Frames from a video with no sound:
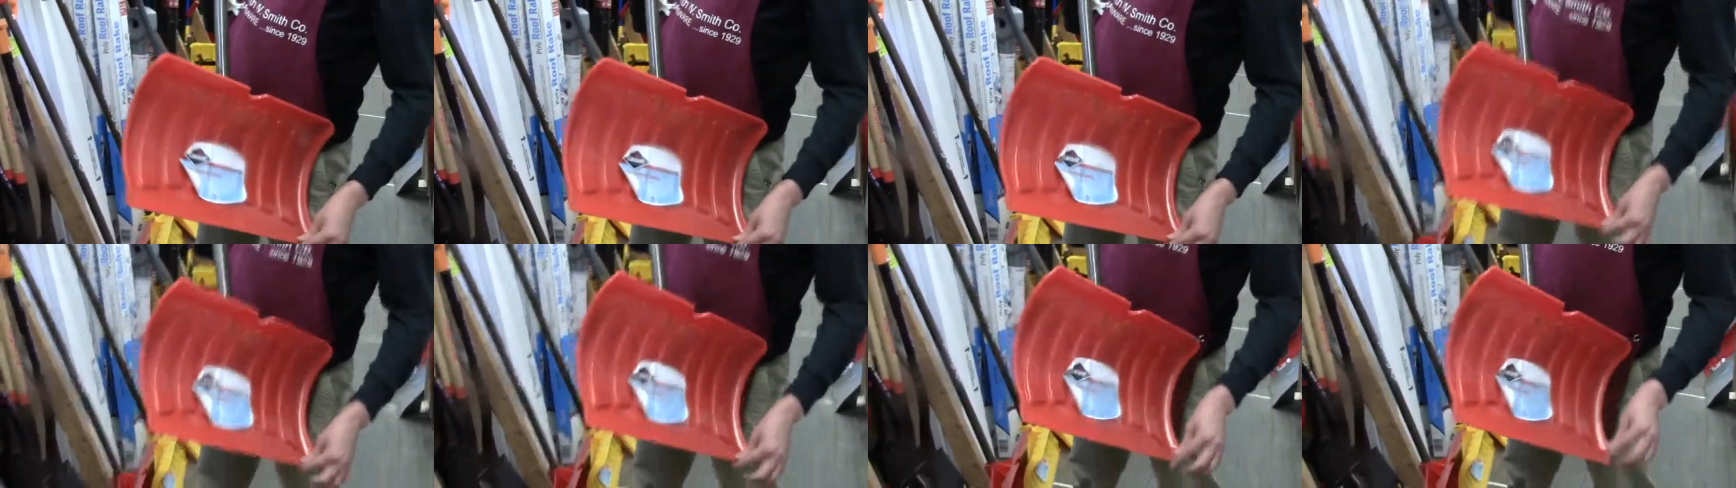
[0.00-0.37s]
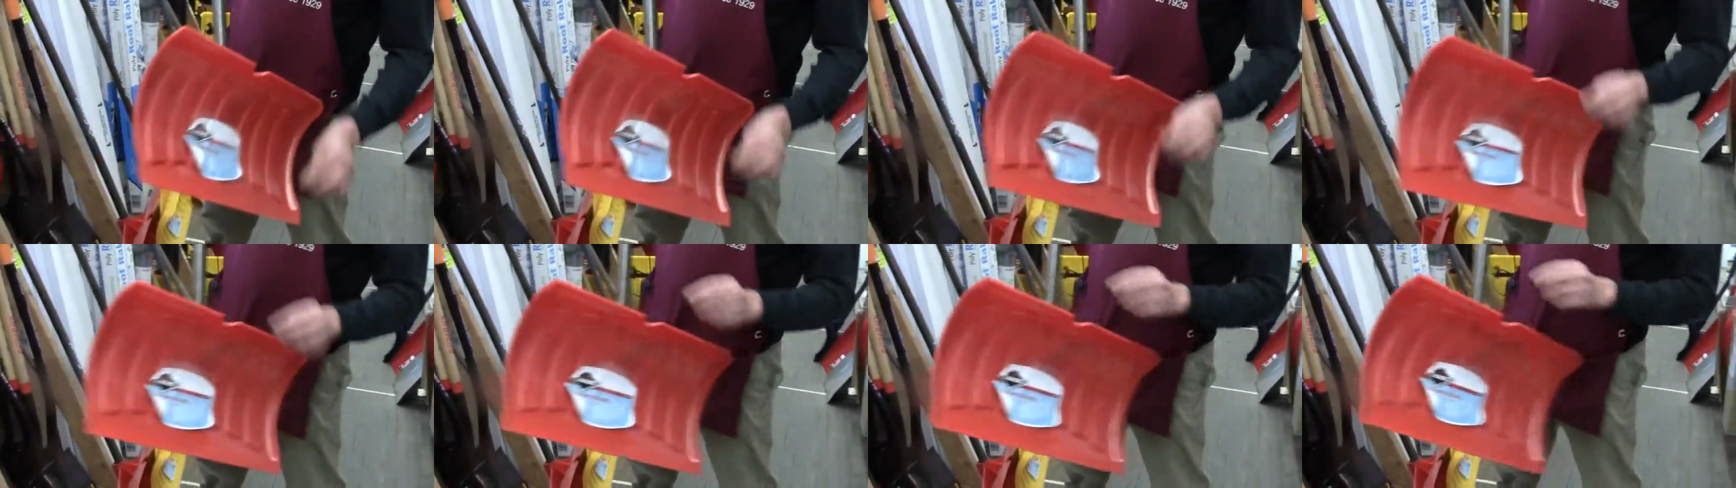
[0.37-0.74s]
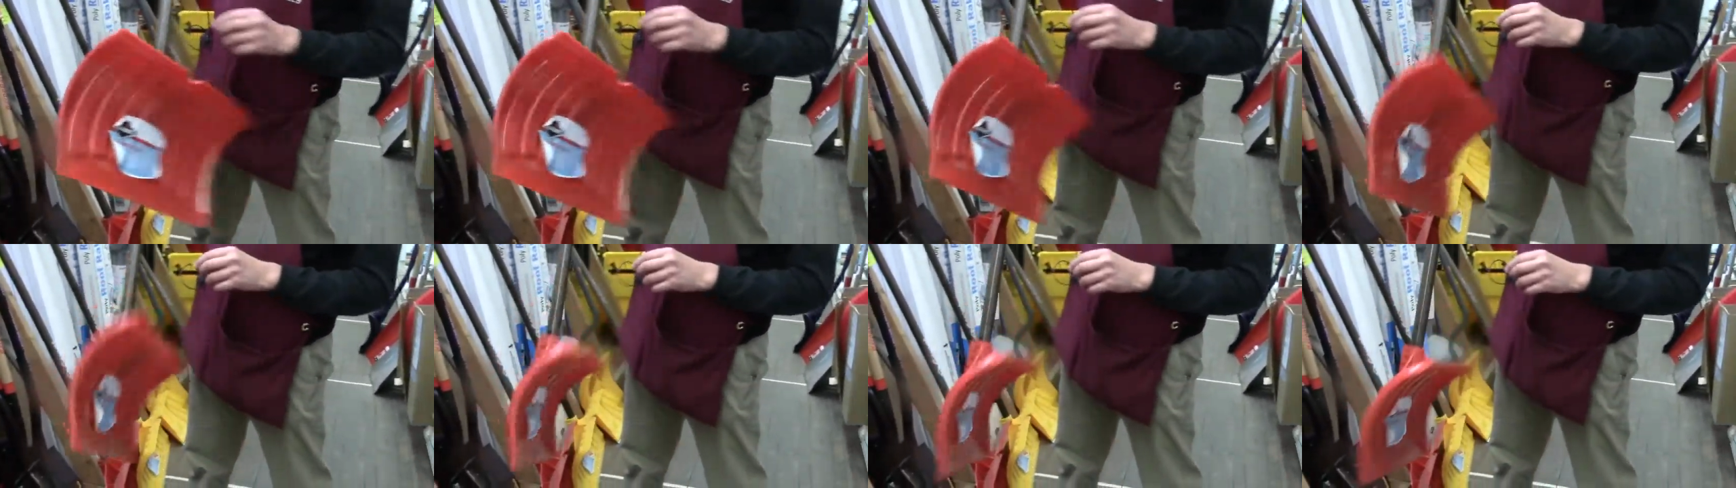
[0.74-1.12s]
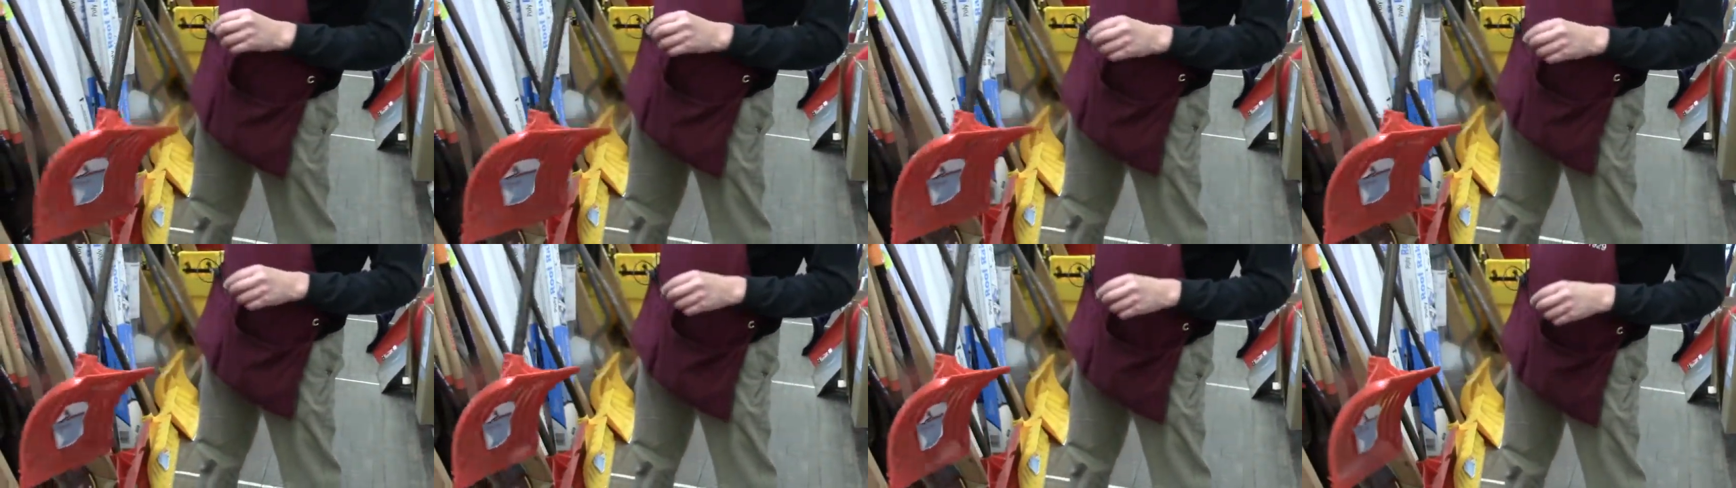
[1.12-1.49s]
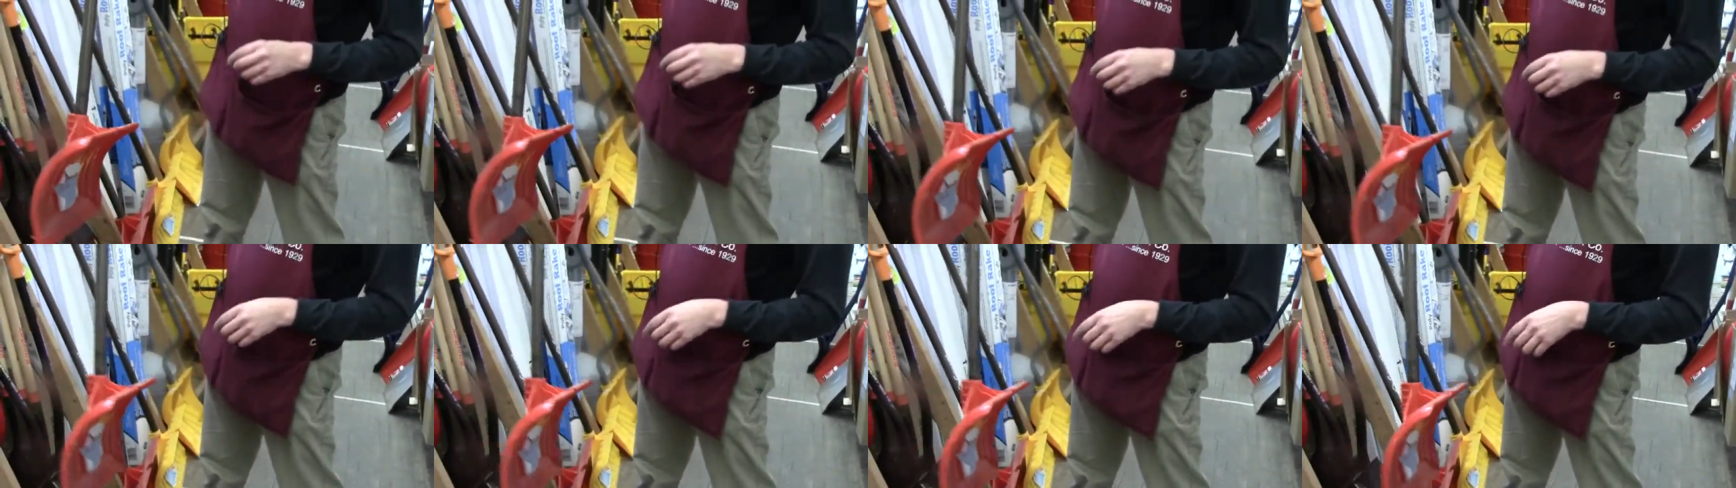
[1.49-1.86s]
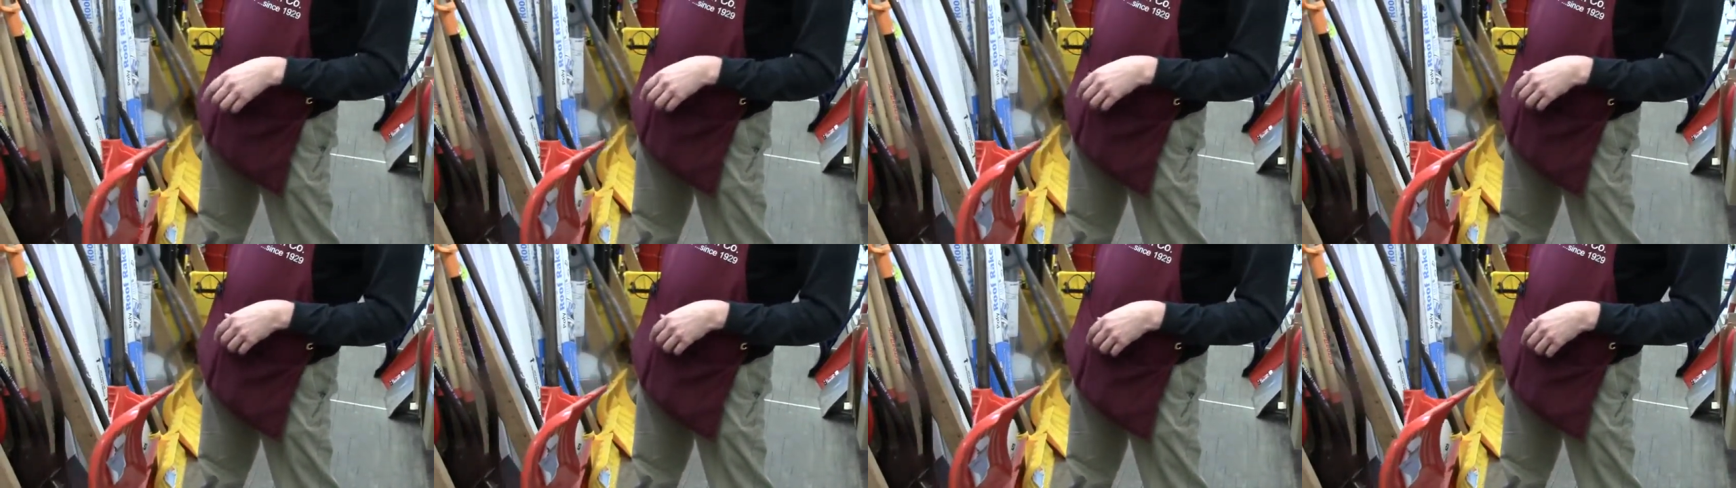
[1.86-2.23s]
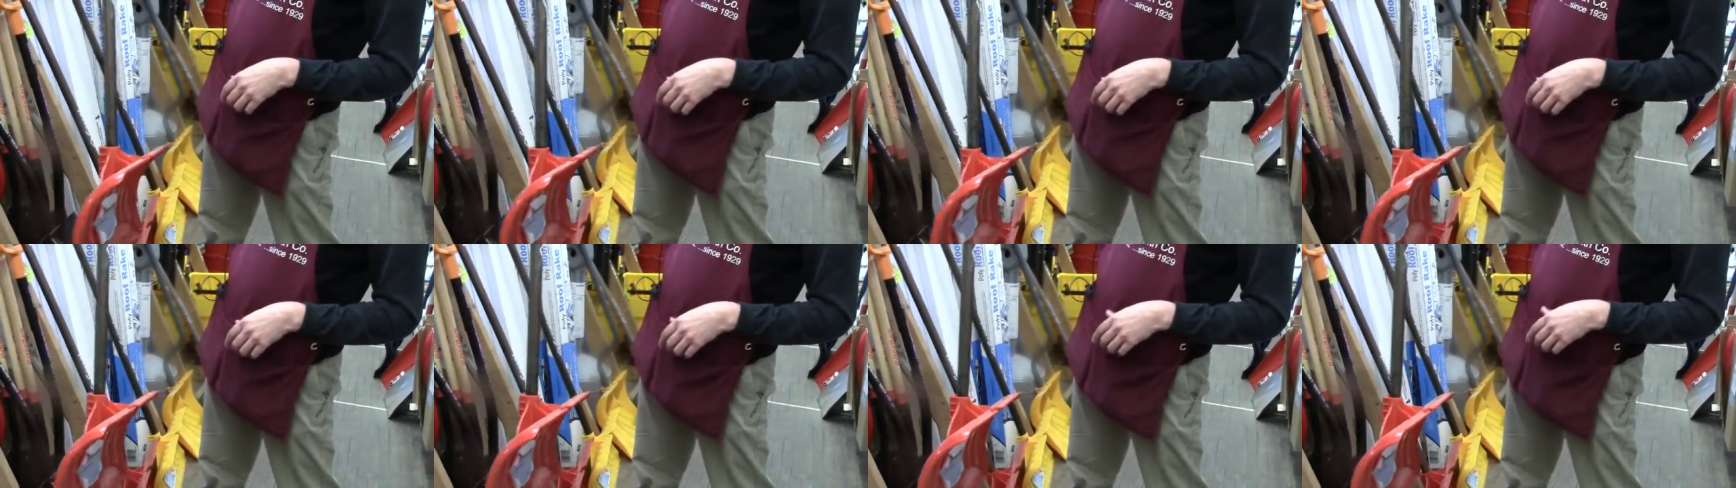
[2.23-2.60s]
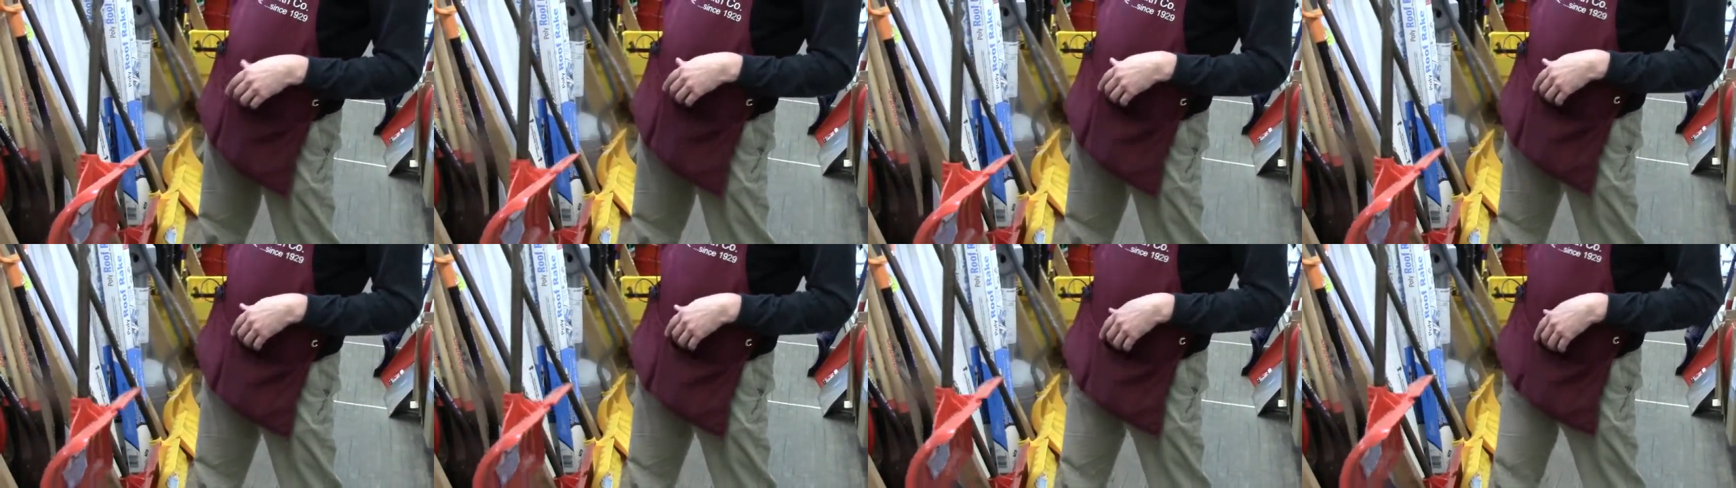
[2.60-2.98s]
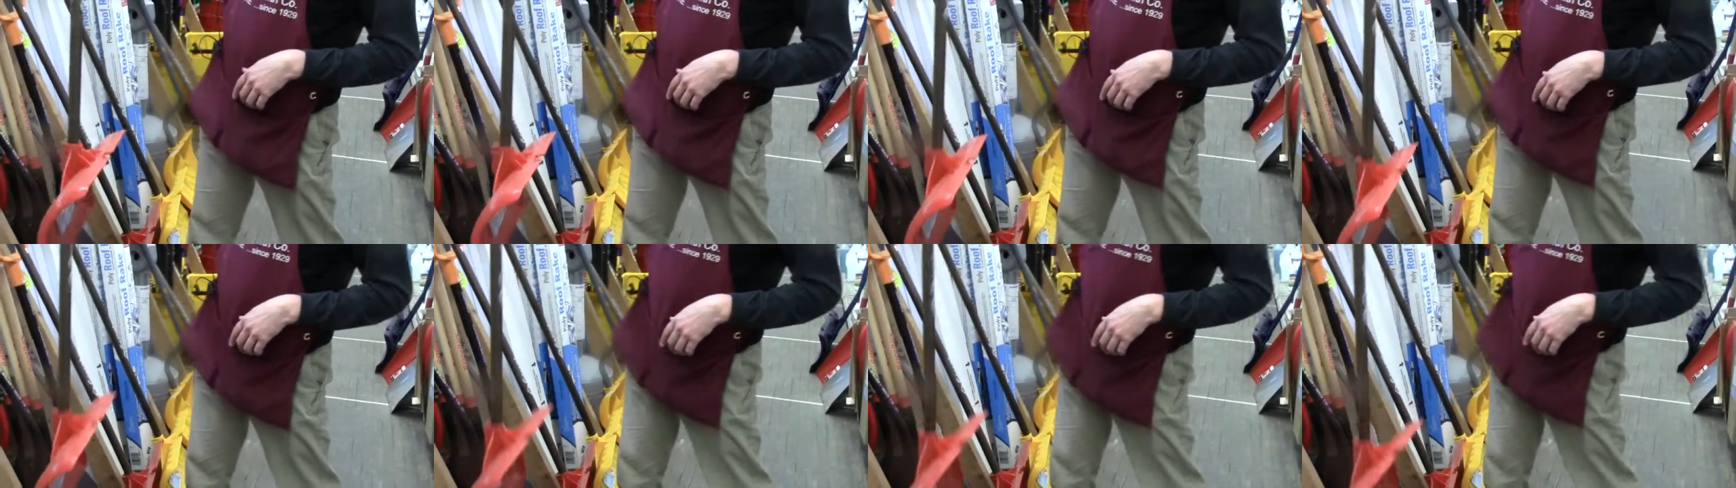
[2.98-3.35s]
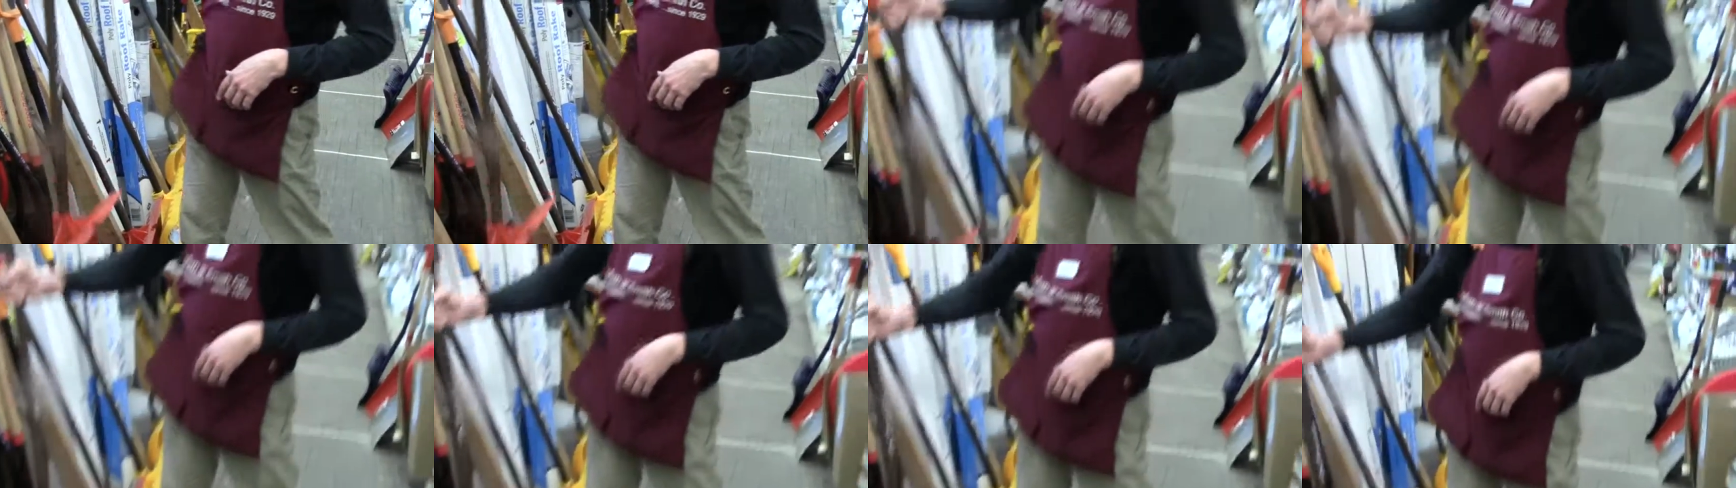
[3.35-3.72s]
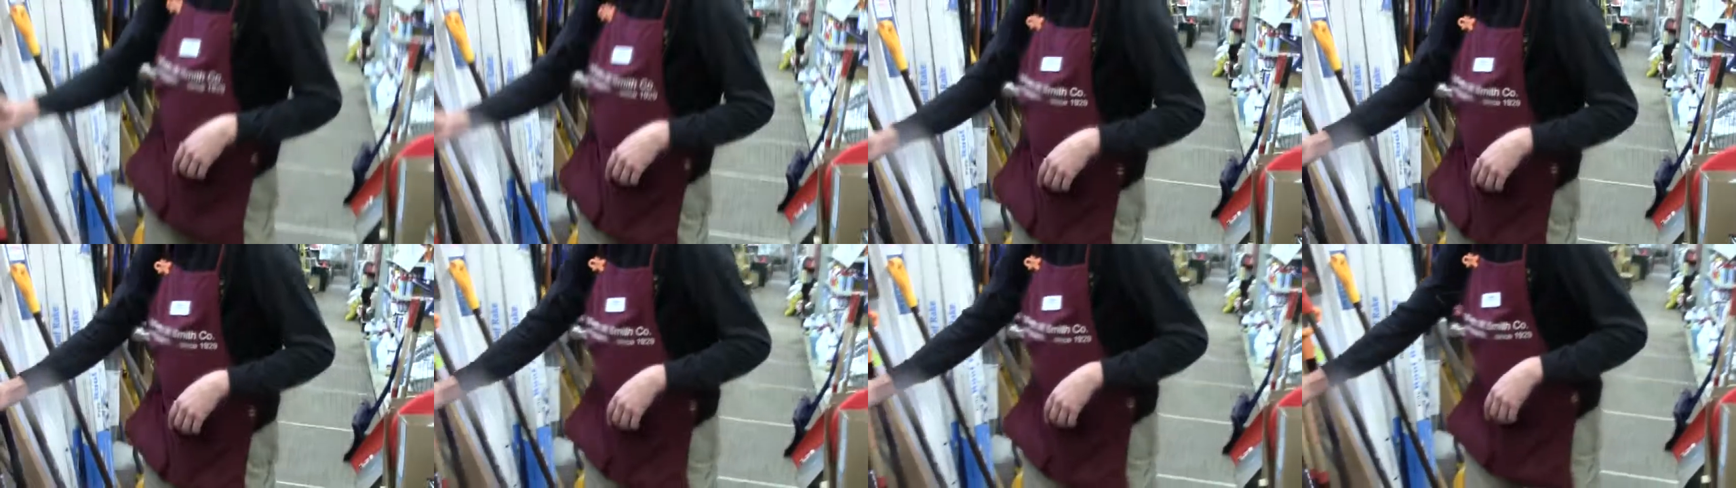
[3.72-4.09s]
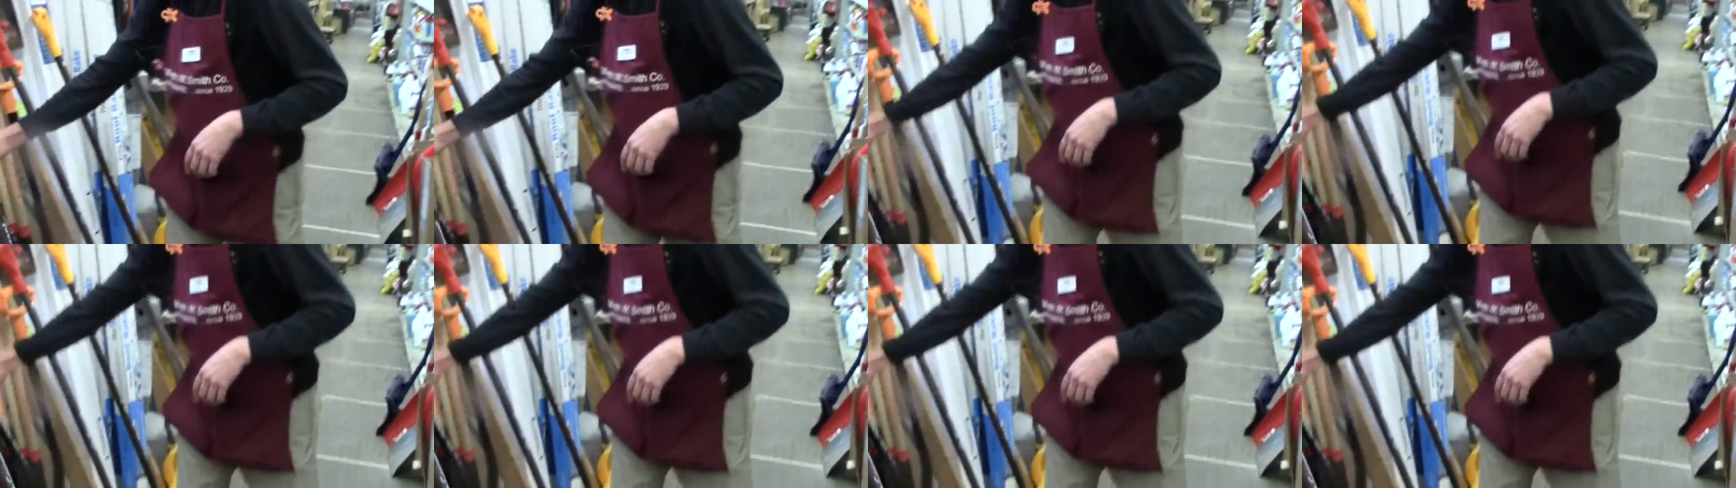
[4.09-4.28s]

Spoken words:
[unreadable: no face in view]